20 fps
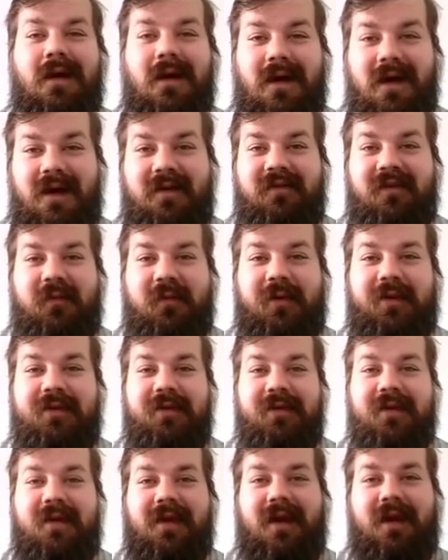Hi everyone,
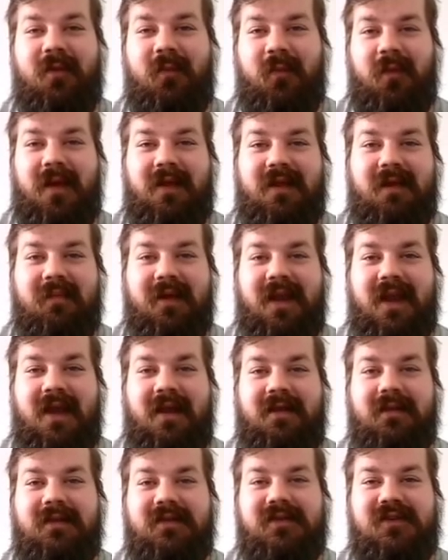and welcome
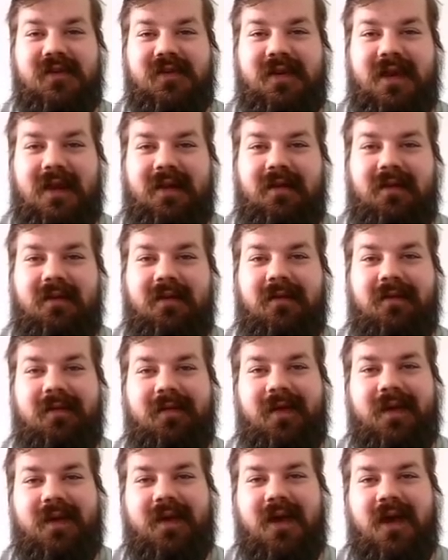again to N E D L,
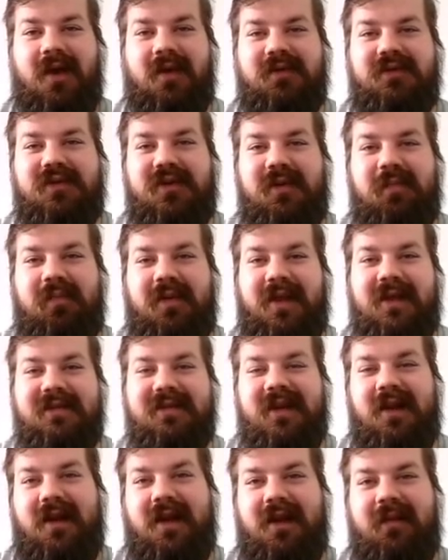the go-to place
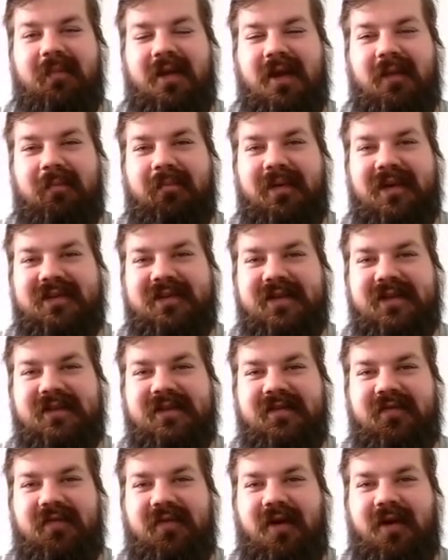to learn about
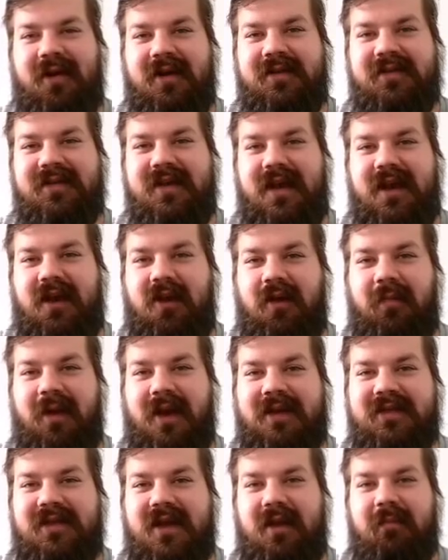business, finance,
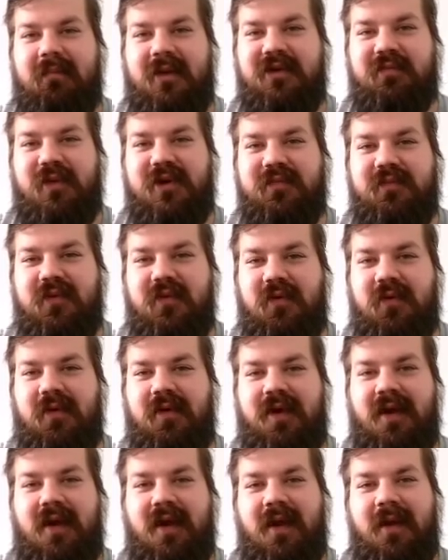economics, and much much more.
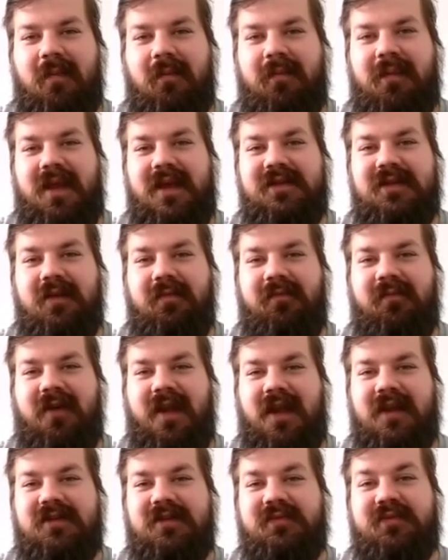Please don't
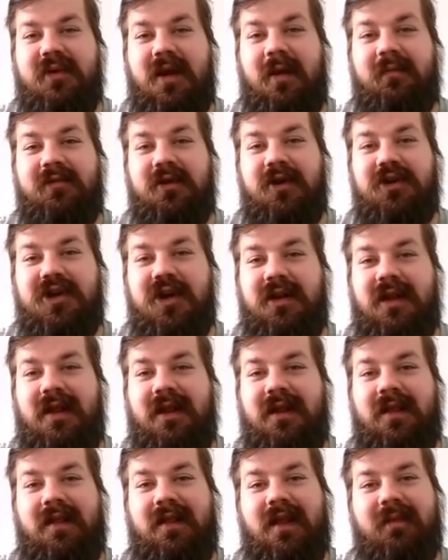forget to subscribe to our channel and
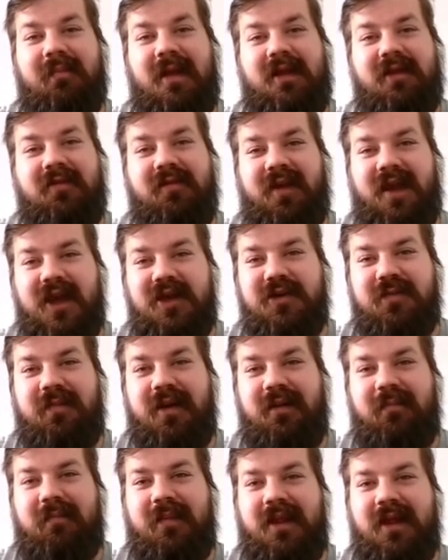click that bell notification
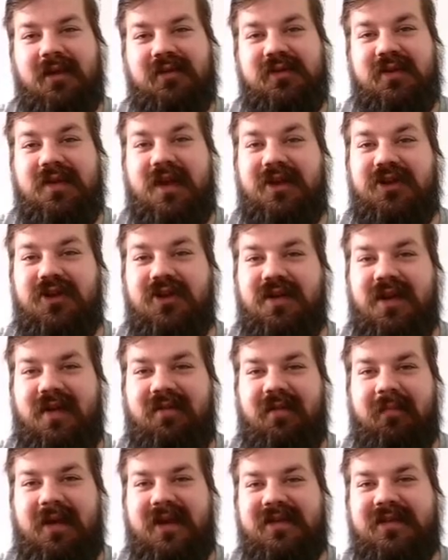button below so that you
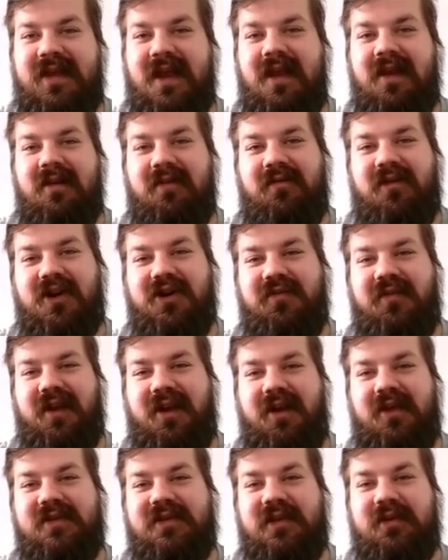never miss fresh
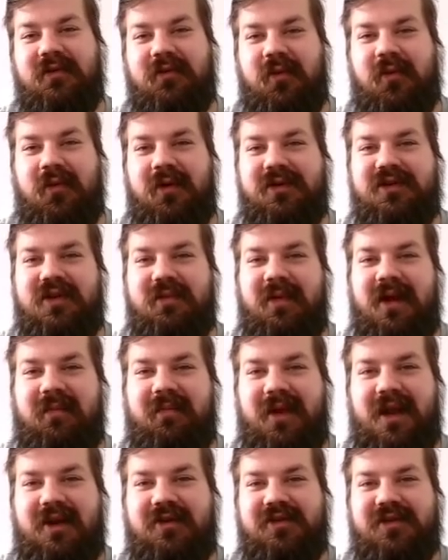videos and tutorials you might
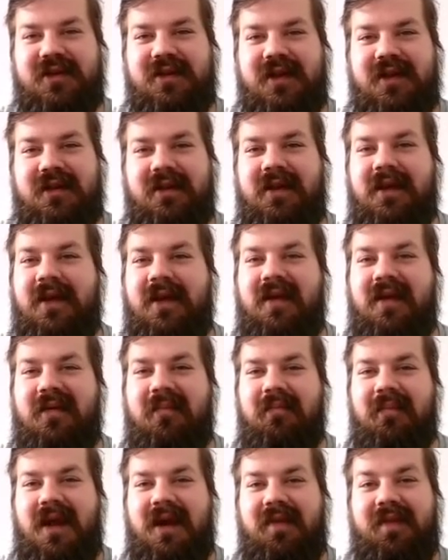be interested in.
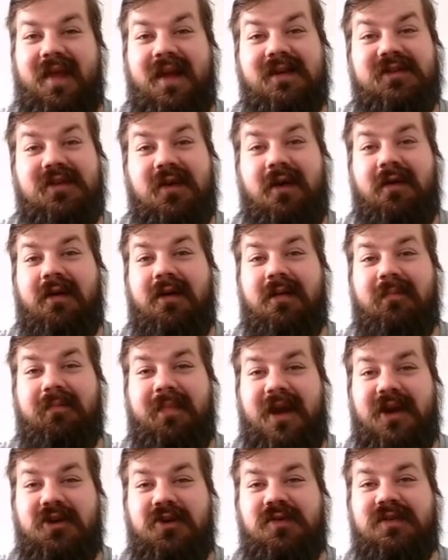Many thanks to our current
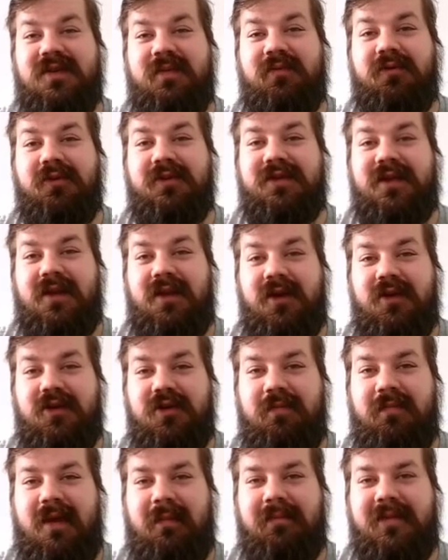Patreon supporters and
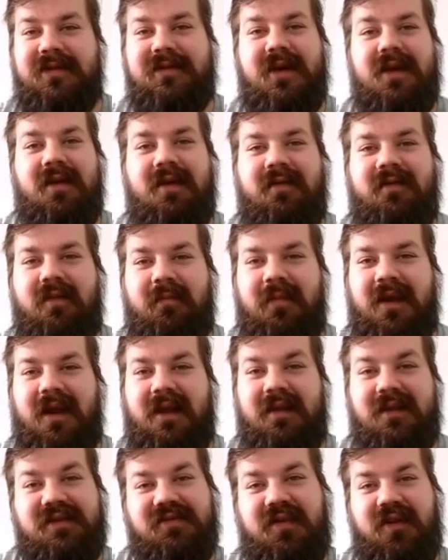YouTube members for
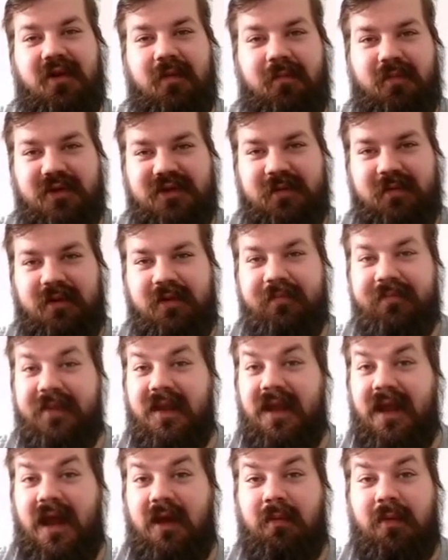making this video possible,
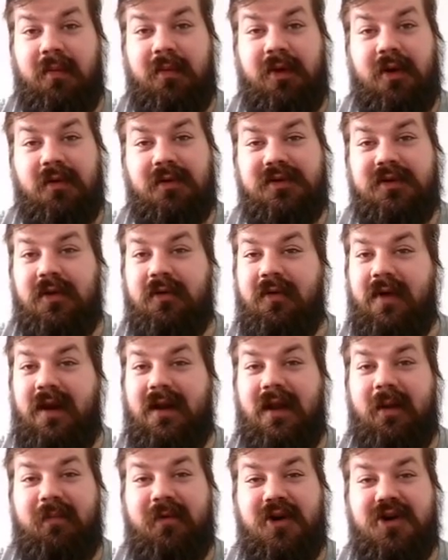and we would also
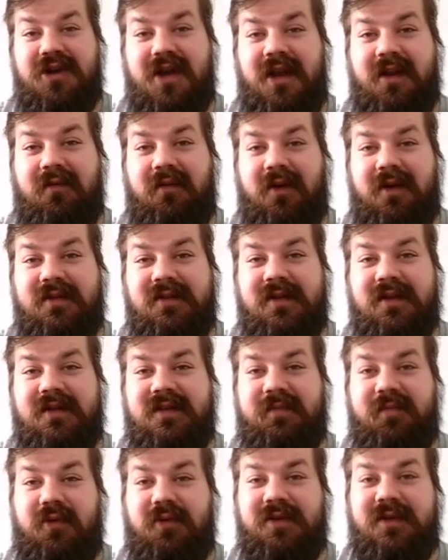greatly appreciate if you consider
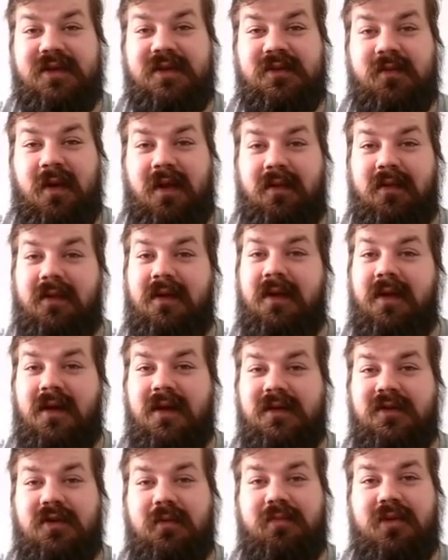supporting us as well.
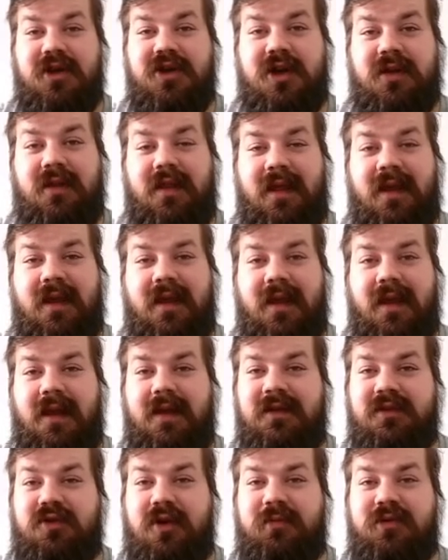So please click the link in
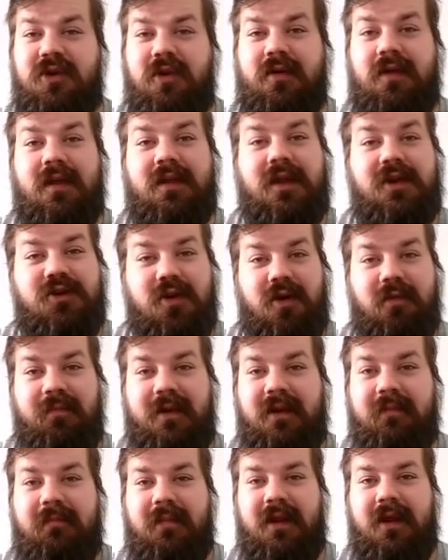the description or click the join
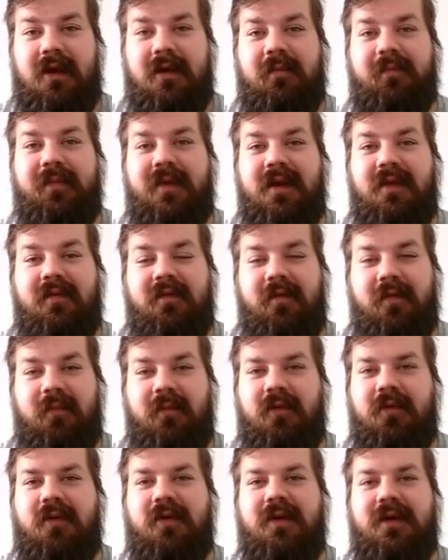button below for
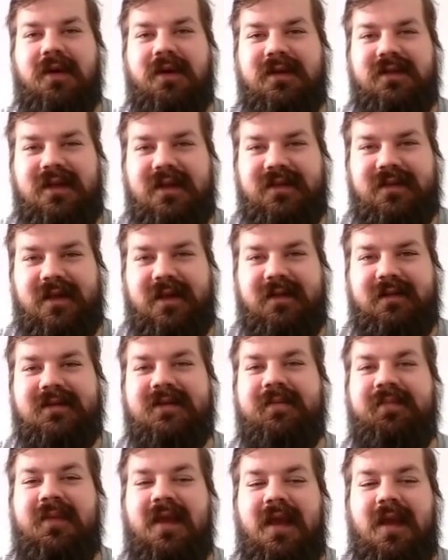more details.
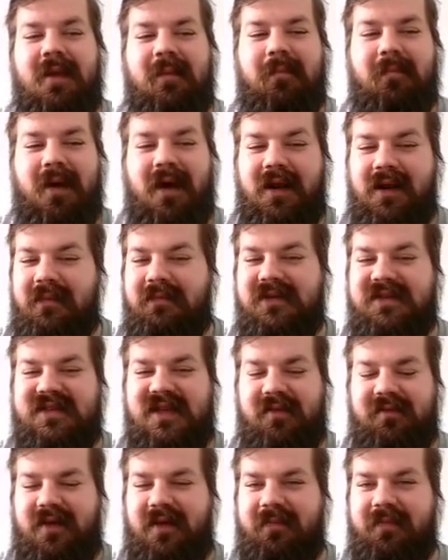My name is
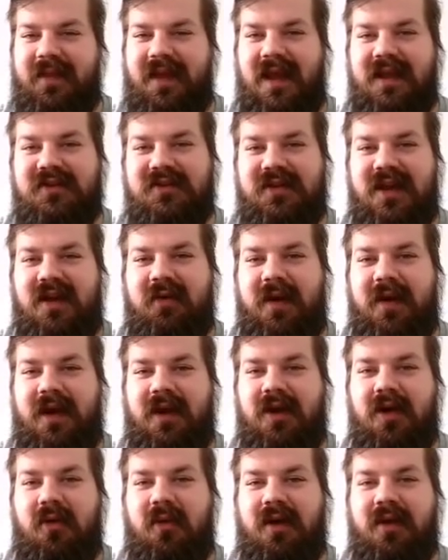Sava, and today we're
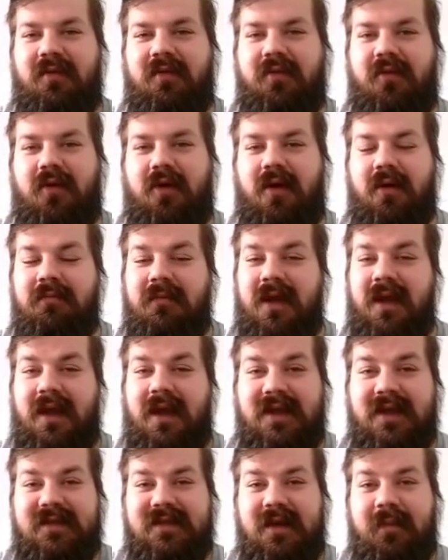going for
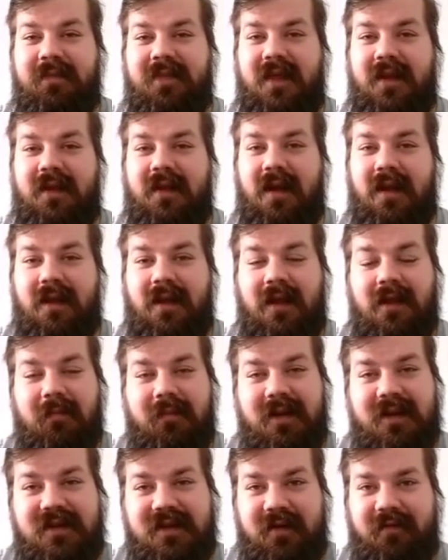something a little
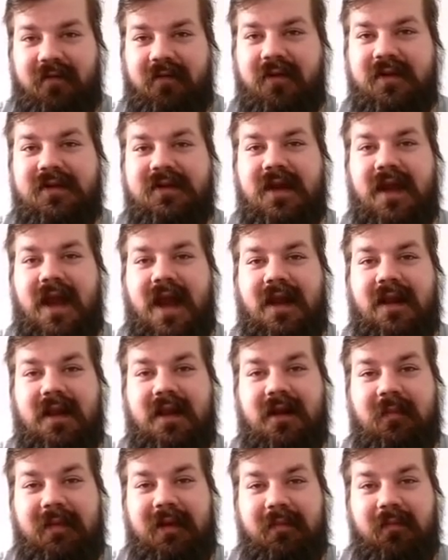bit different and a
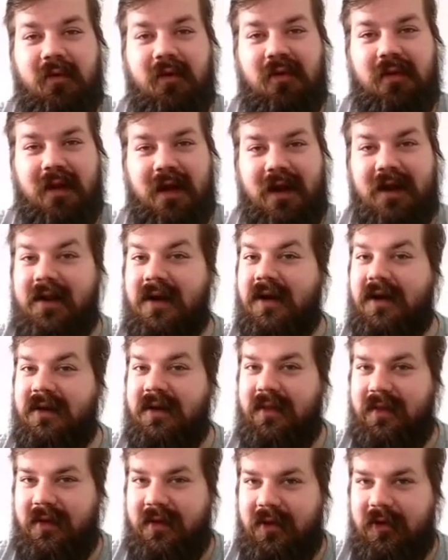little bit more
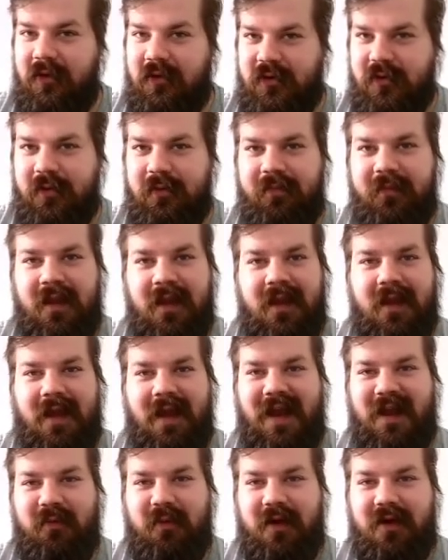lighthearted than usual,
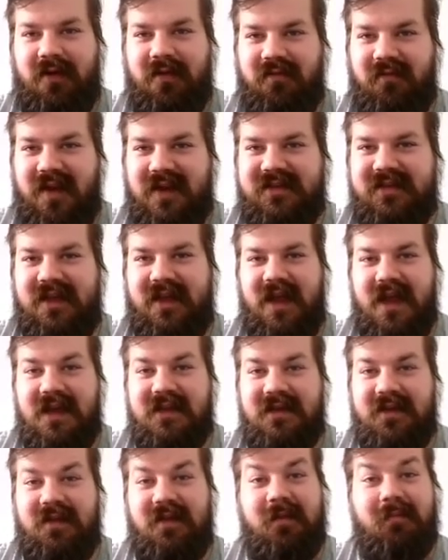and we're
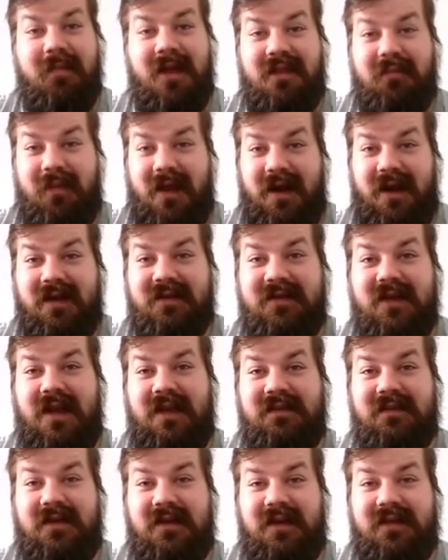investigating the mathematics
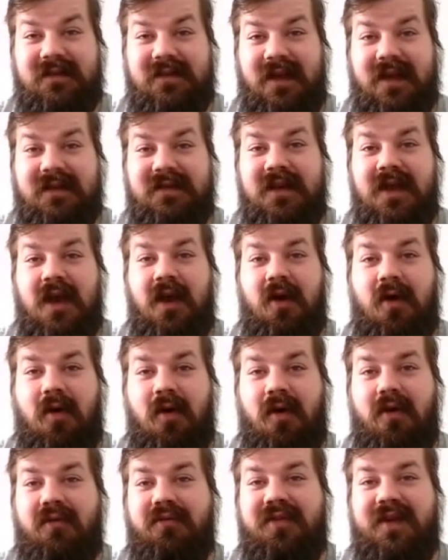and statistics
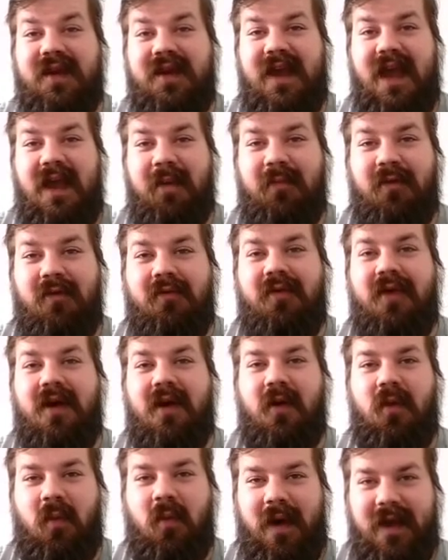of the game of
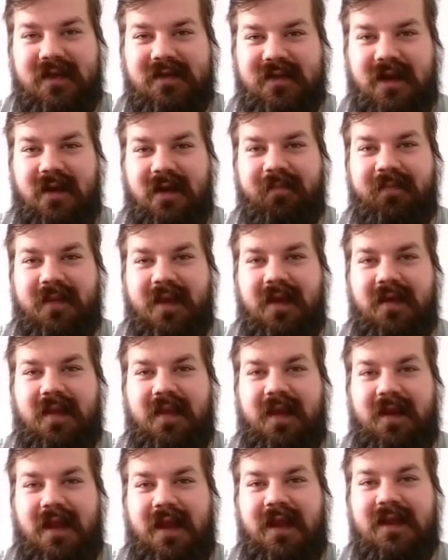Quasar
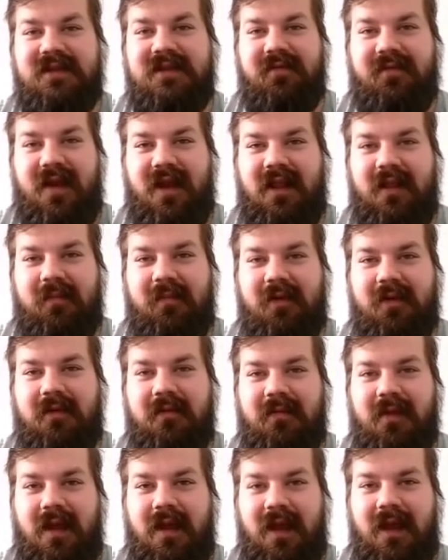that is available
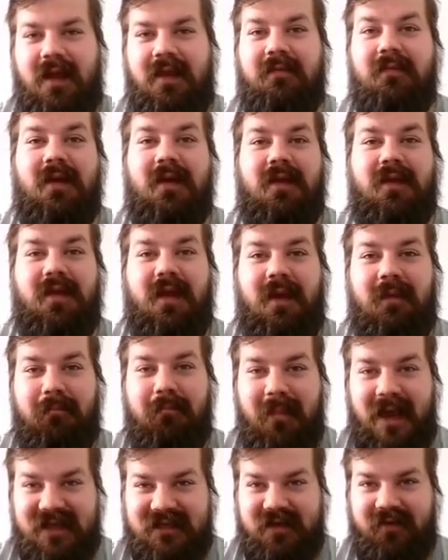in the
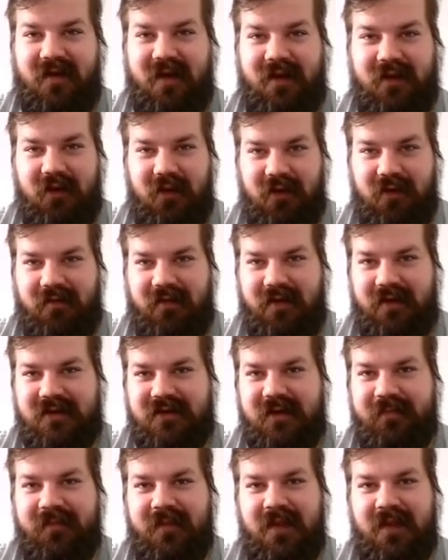Mass Effect universe.